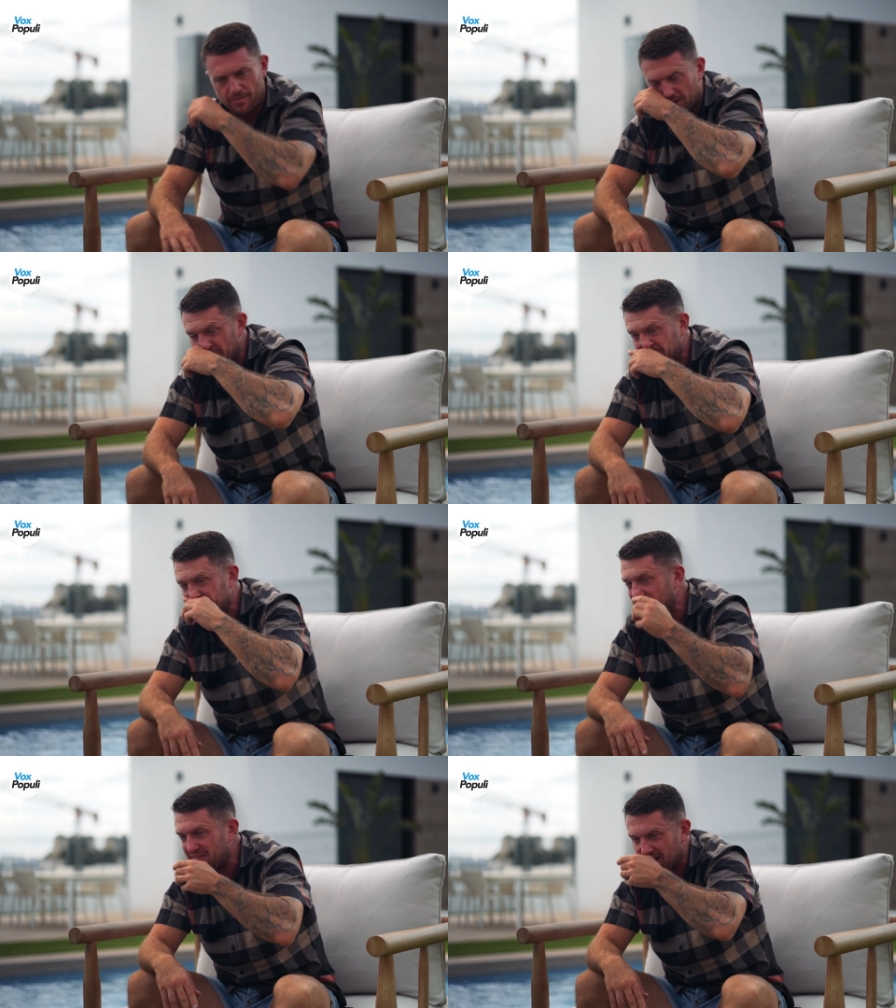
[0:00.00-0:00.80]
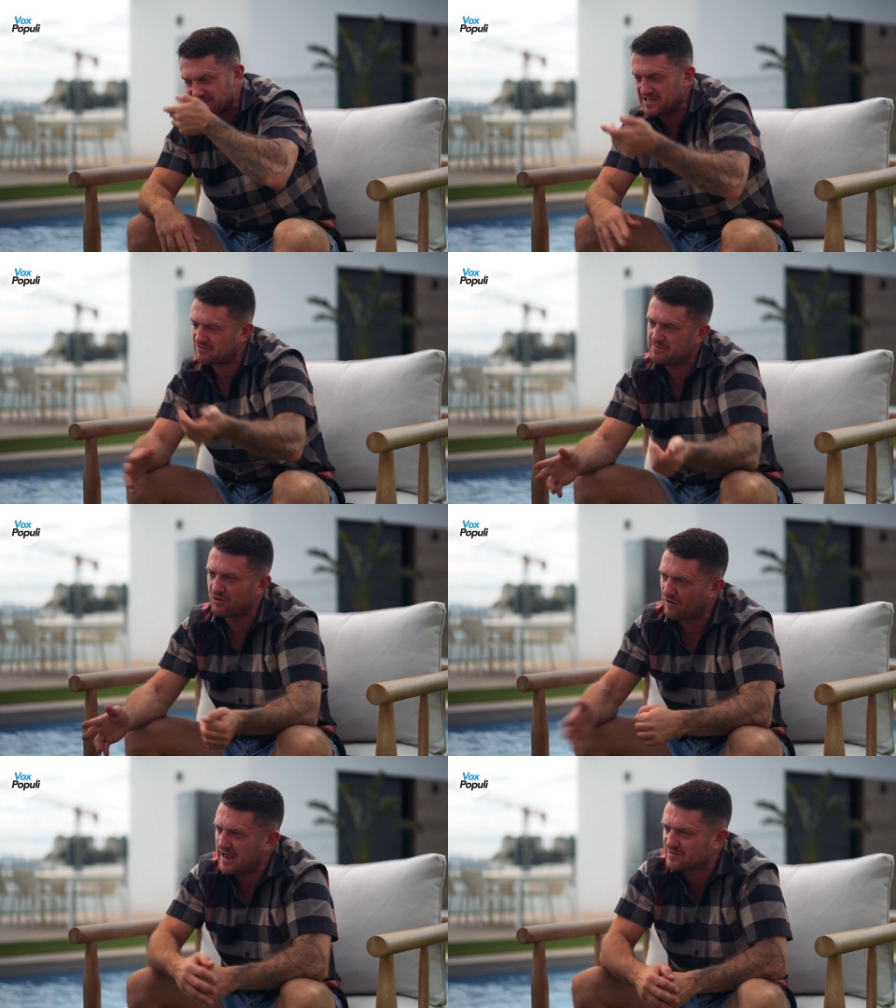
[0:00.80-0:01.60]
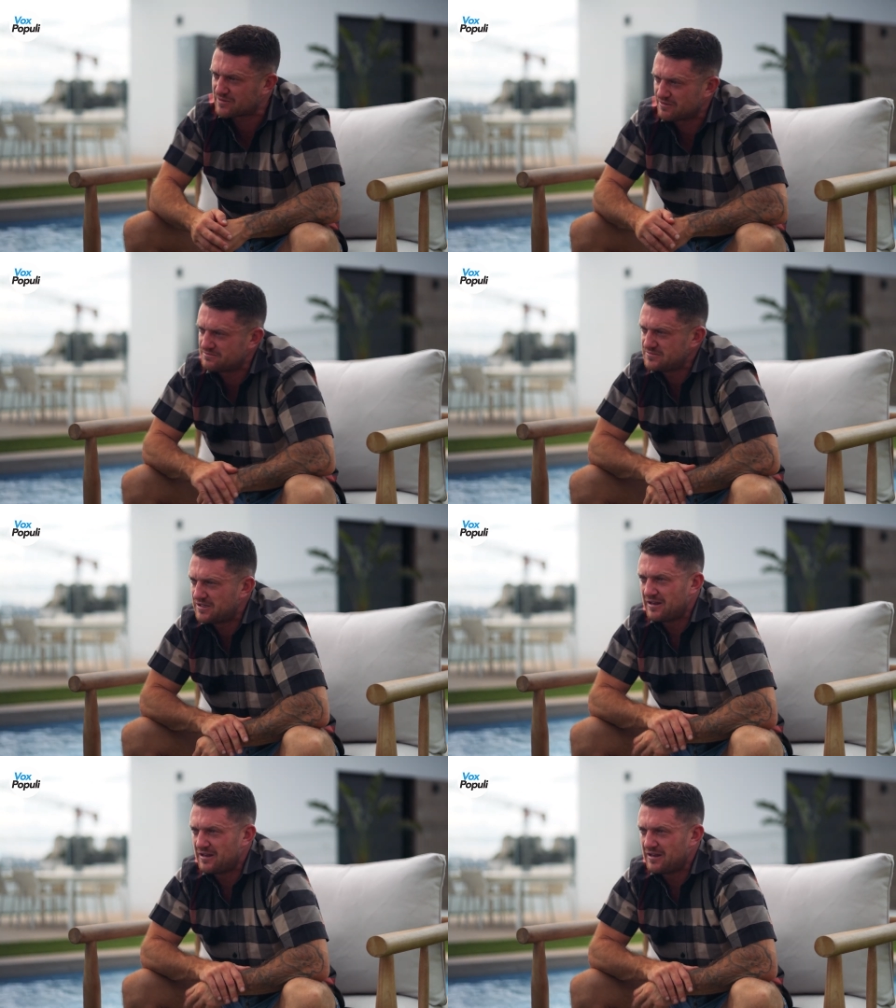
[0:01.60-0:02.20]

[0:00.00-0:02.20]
because that's the agreement I had with them.